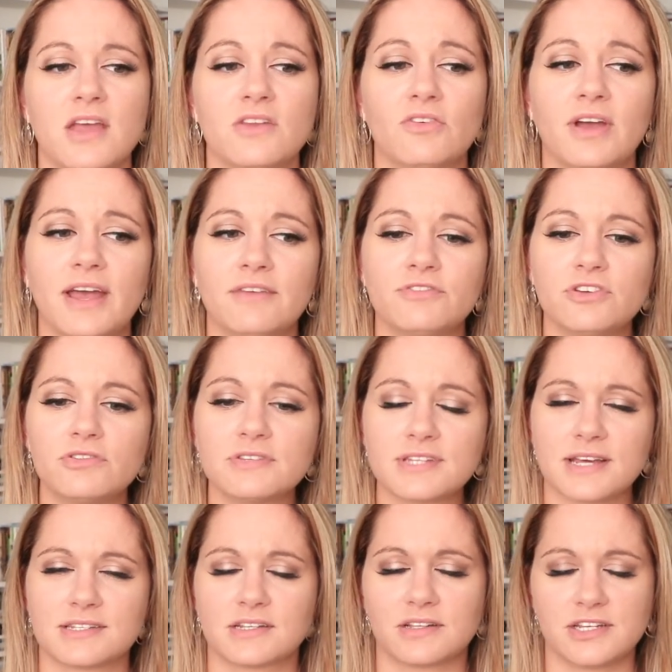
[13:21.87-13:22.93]
Now, I have used
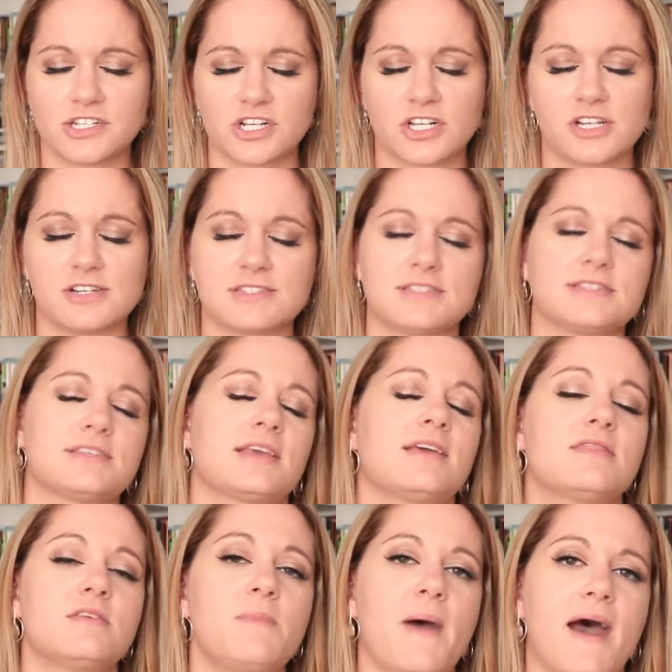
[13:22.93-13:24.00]
escalation clauses
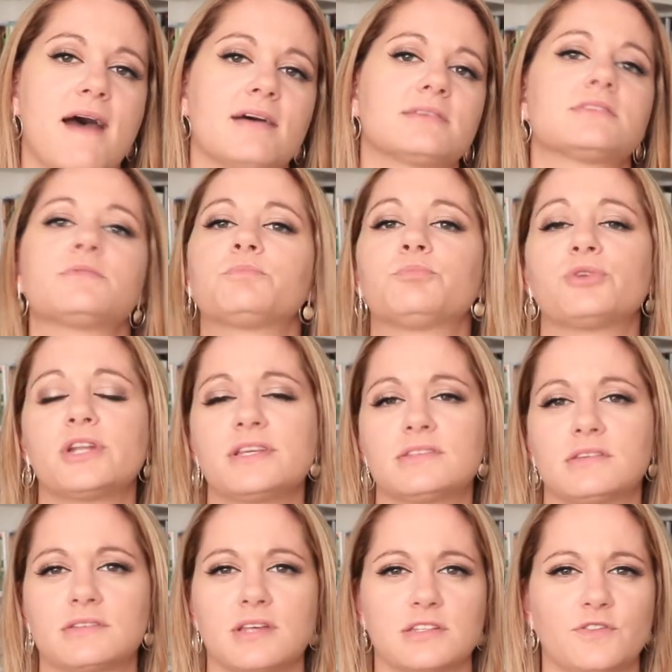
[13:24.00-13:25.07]
in the past pretty
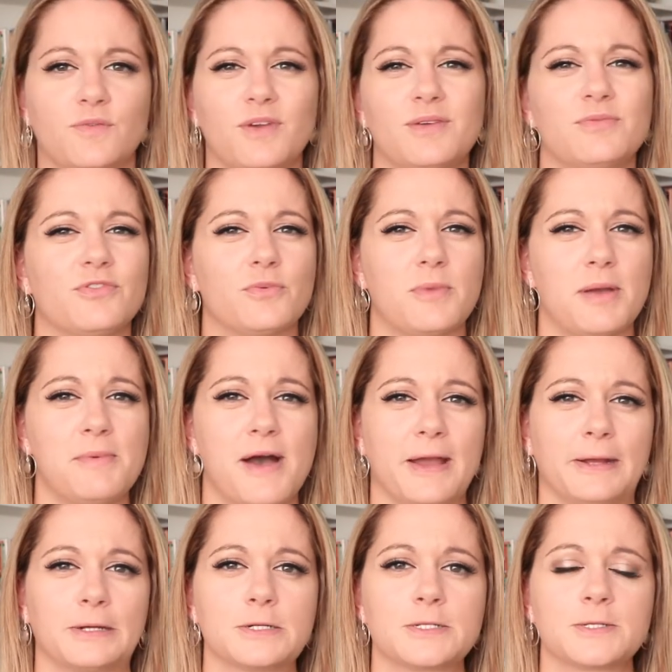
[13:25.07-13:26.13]
successfully for my
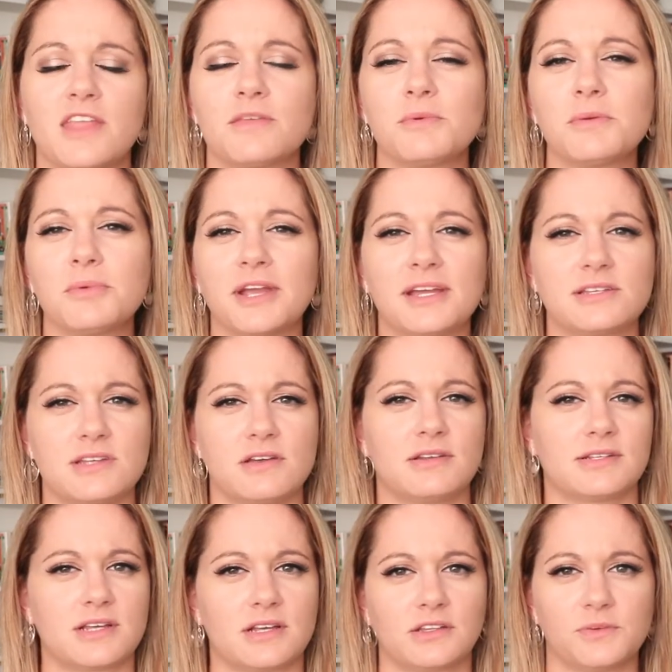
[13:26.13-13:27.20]
buyers, and let me break it down
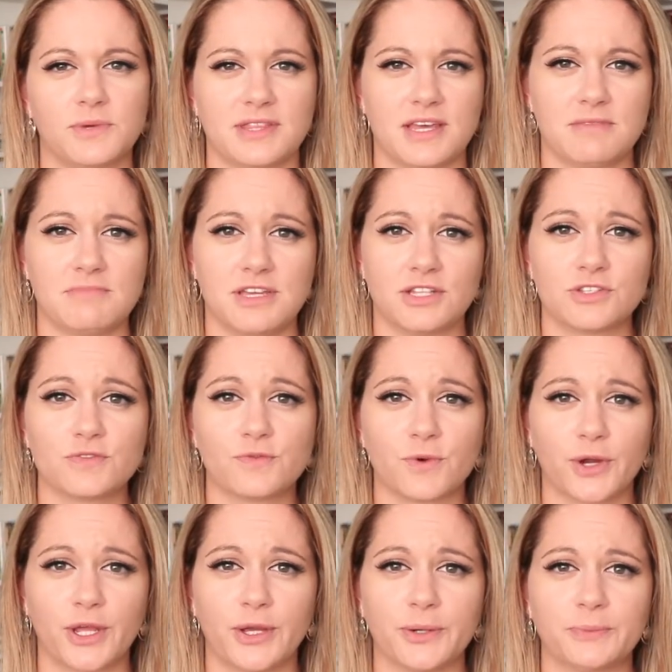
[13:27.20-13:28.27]
exactly what that means
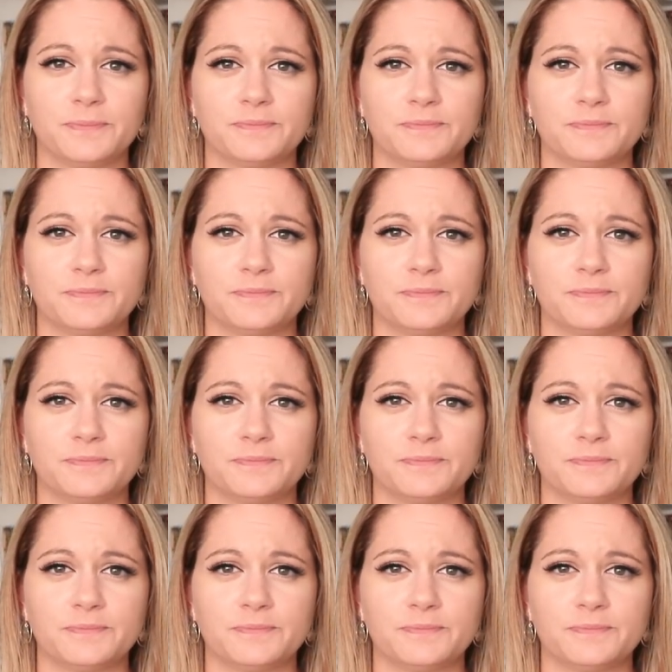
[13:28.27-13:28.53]
for you.